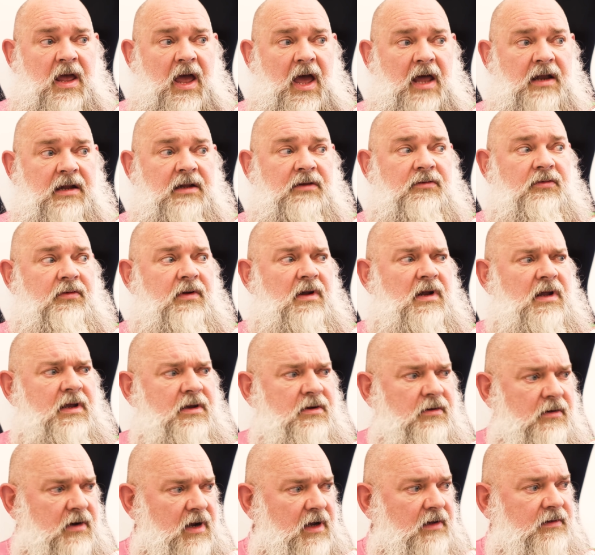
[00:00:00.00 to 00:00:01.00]
and it really
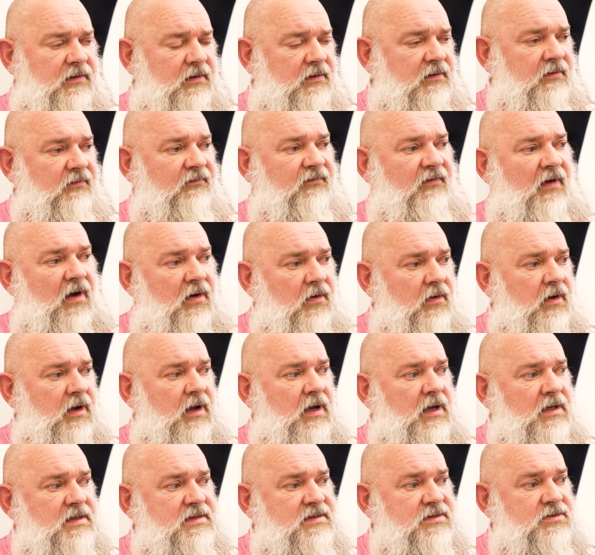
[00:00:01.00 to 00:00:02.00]
created a
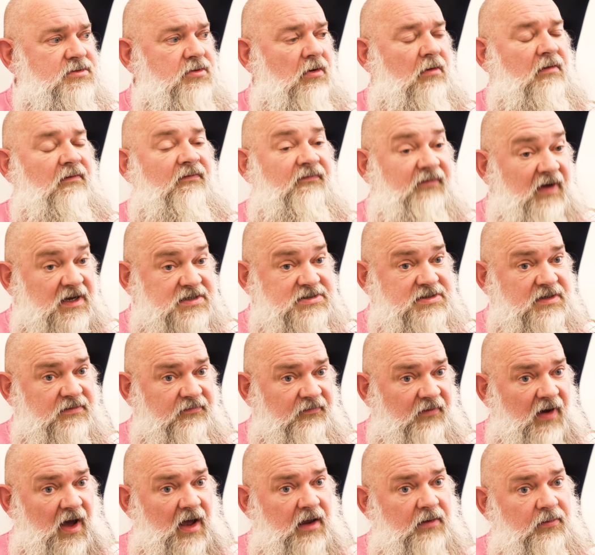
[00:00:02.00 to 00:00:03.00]
very strong fashion
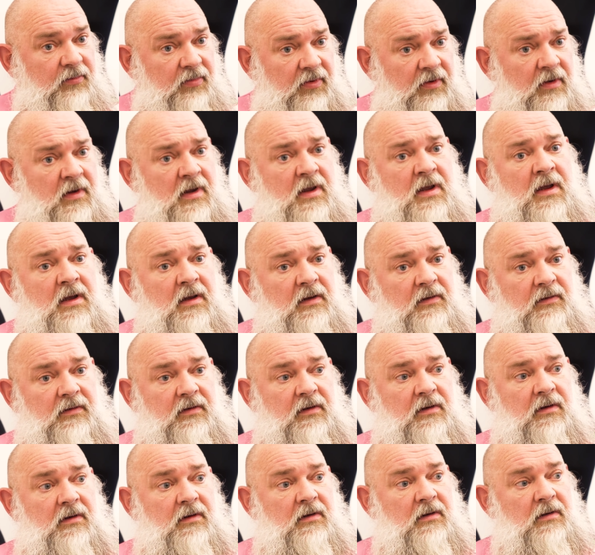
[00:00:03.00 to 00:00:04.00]
vibe.
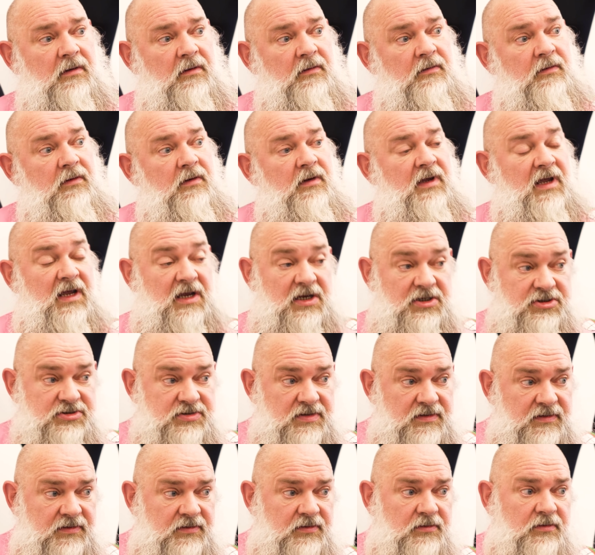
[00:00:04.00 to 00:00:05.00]
The
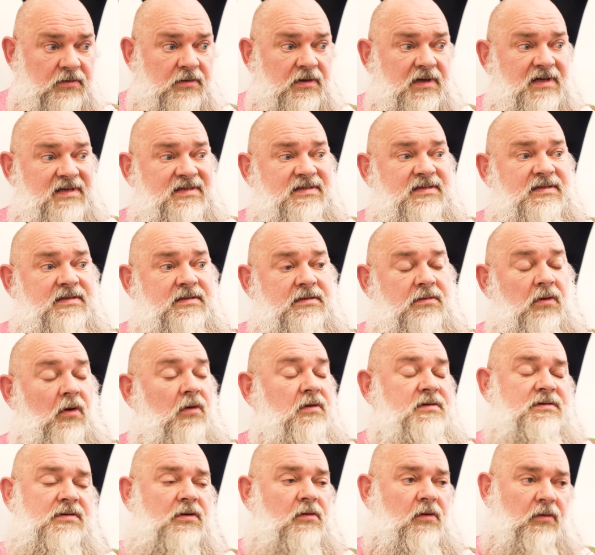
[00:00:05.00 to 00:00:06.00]
Asian tourists,
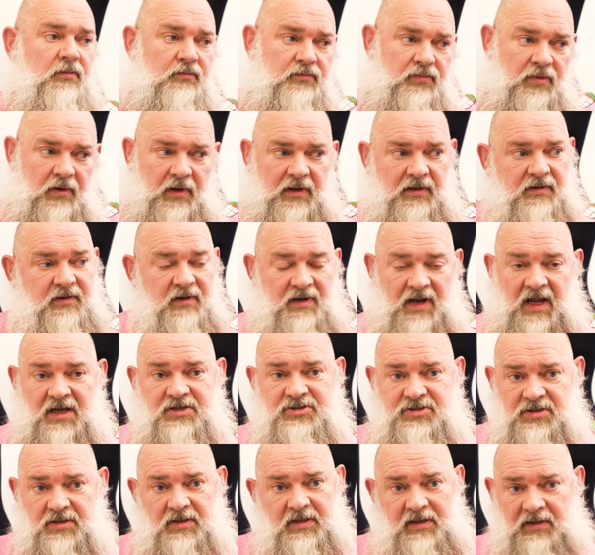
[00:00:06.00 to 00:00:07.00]
also
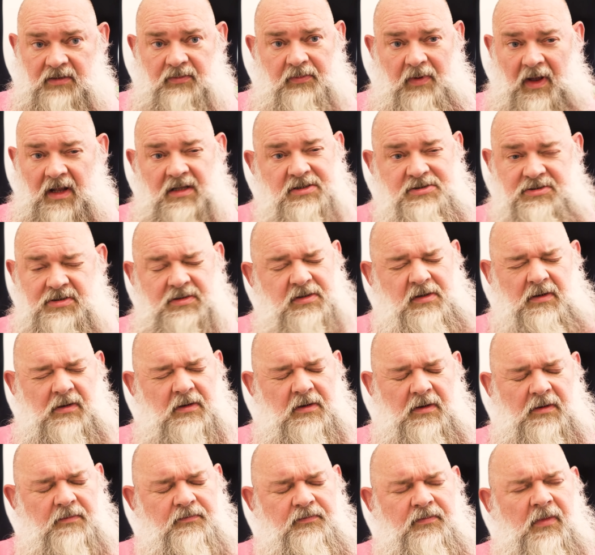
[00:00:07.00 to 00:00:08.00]
internationally,
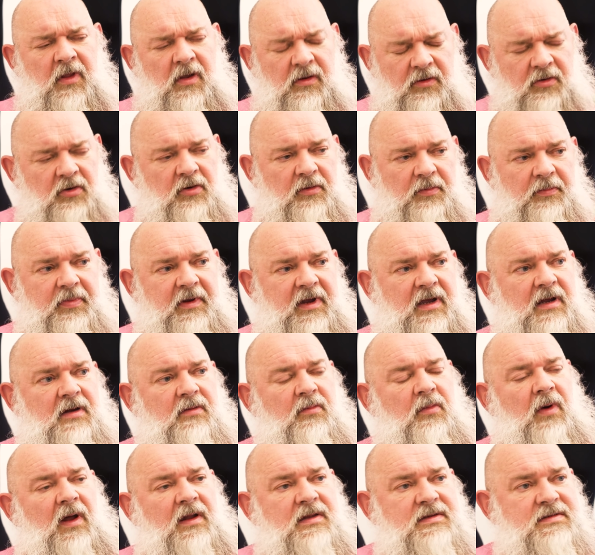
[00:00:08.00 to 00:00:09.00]
the European
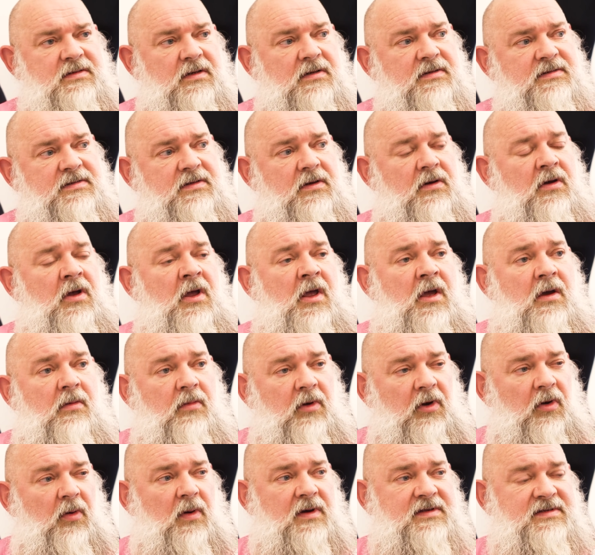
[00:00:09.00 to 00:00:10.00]
ones also.
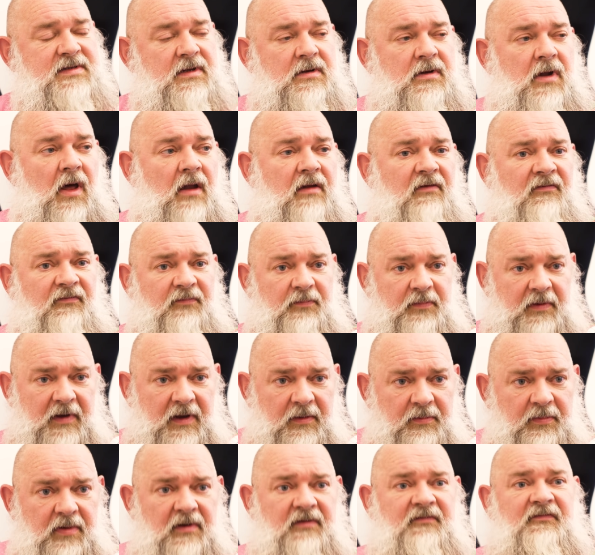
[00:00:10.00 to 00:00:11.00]
But there was a lot of
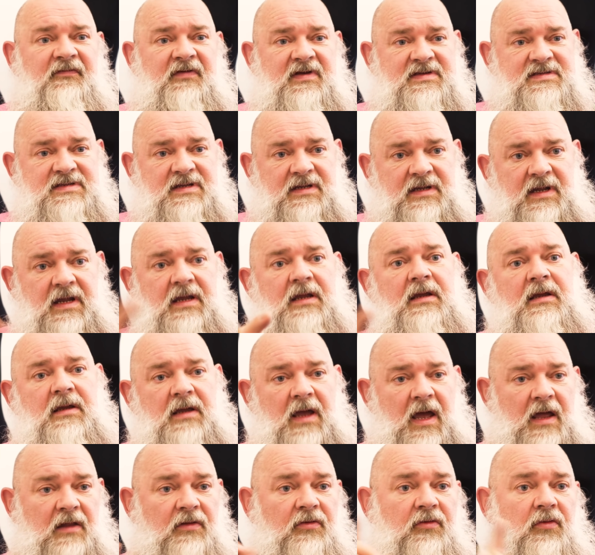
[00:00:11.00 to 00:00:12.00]
people visiting
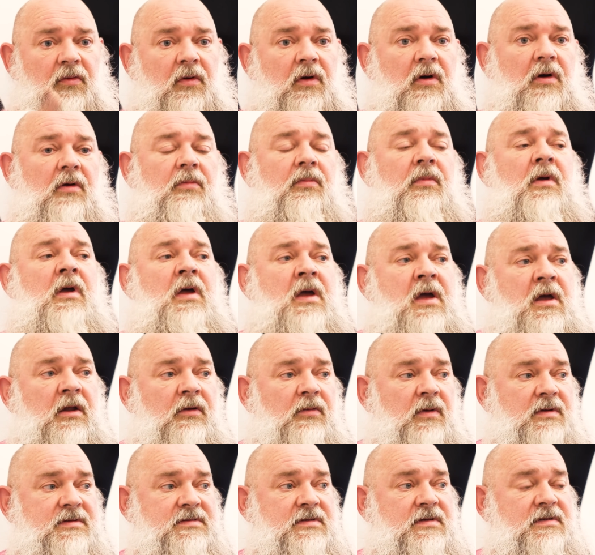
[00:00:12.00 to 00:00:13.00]
Antwerp.
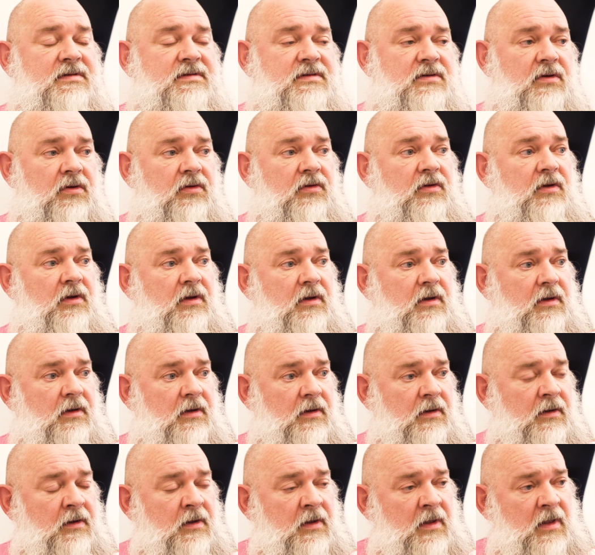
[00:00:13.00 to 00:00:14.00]
It was also
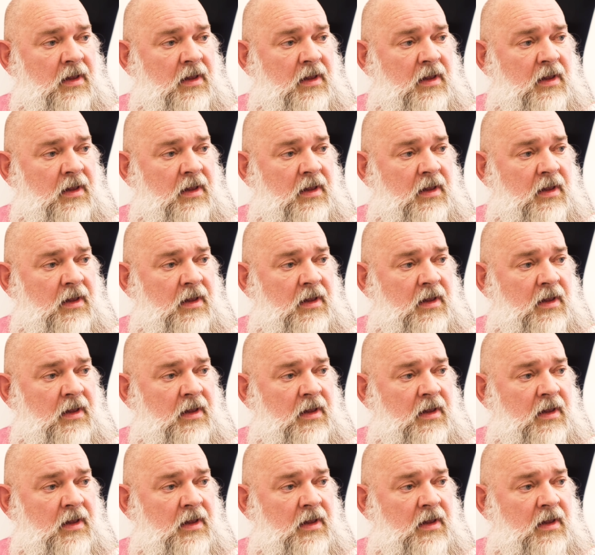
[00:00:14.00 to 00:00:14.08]
the